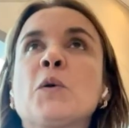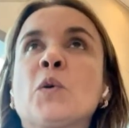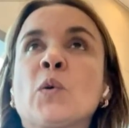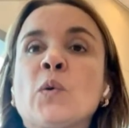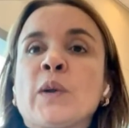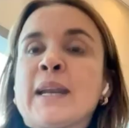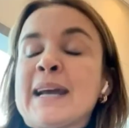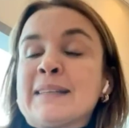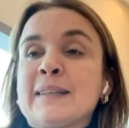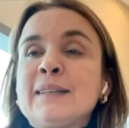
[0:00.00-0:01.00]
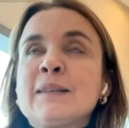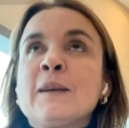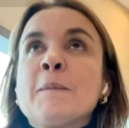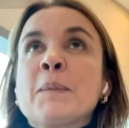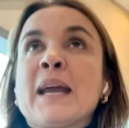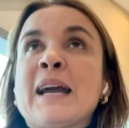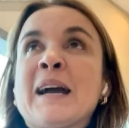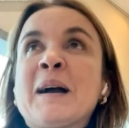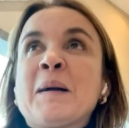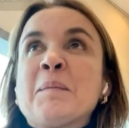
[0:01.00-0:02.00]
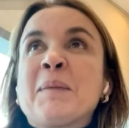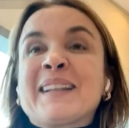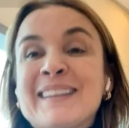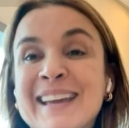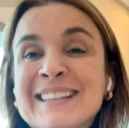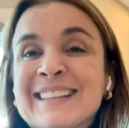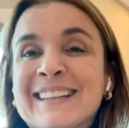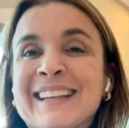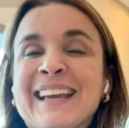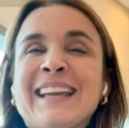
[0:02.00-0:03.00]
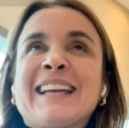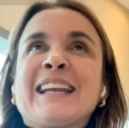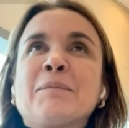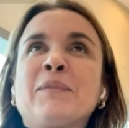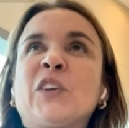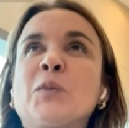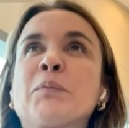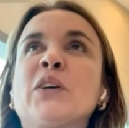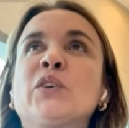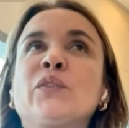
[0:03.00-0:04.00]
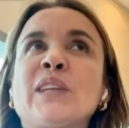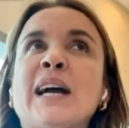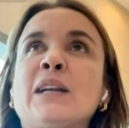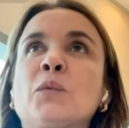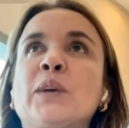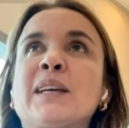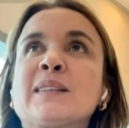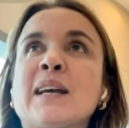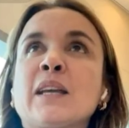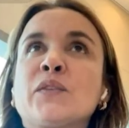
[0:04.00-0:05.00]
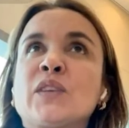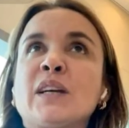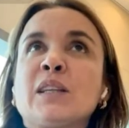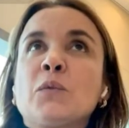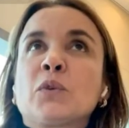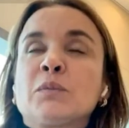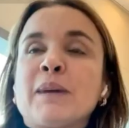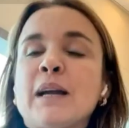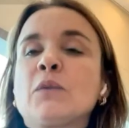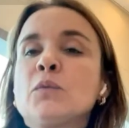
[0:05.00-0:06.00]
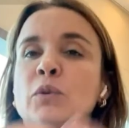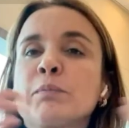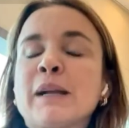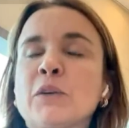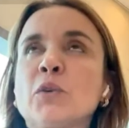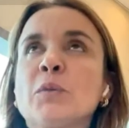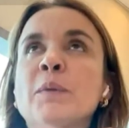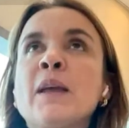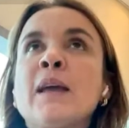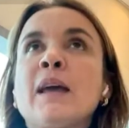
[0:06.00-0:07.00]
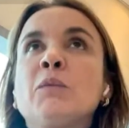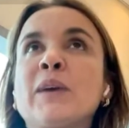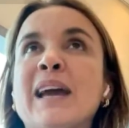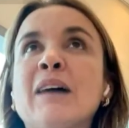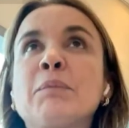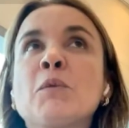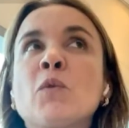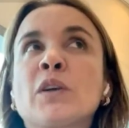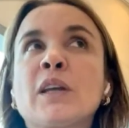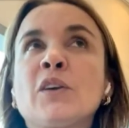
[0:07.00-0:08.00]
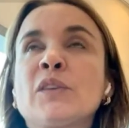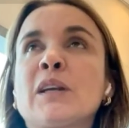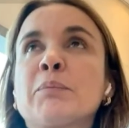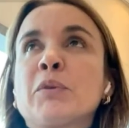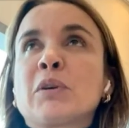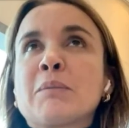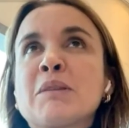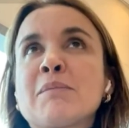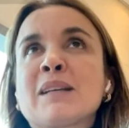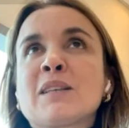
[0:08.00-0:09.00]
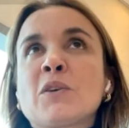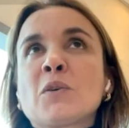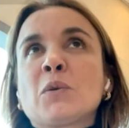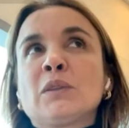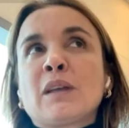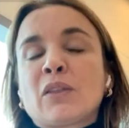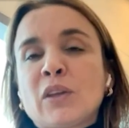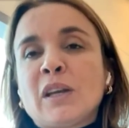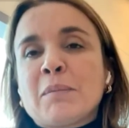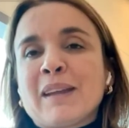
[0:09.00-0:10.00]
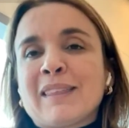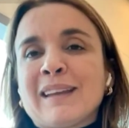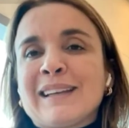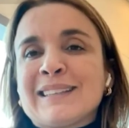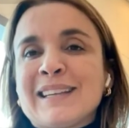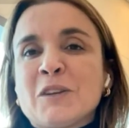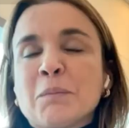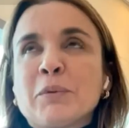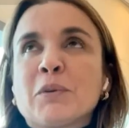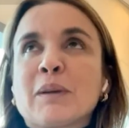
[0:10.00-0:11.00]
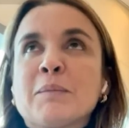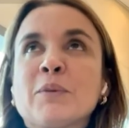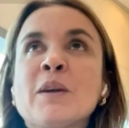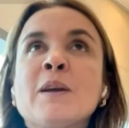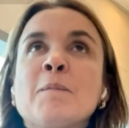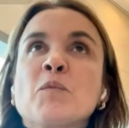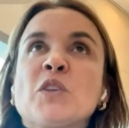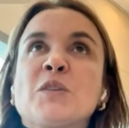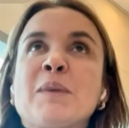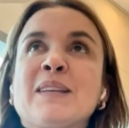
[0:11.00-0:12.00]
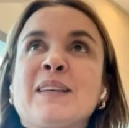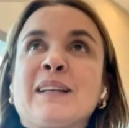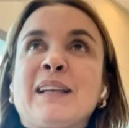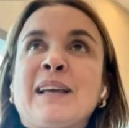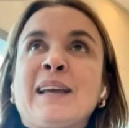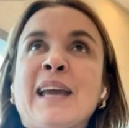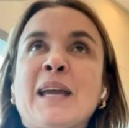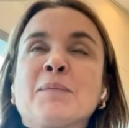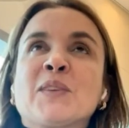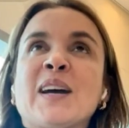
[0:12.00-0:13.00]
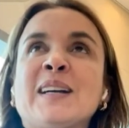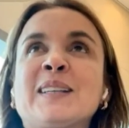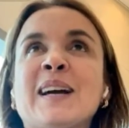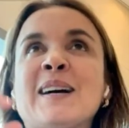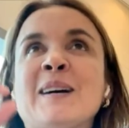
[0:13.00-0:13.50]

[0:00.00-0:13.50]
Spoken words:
or an asset. But yesterday, and I'm very proud of that, we as IFC and the World Bank Group, we have been working under a program in Mexico called the 30 by 30 Zero program, which basically aims at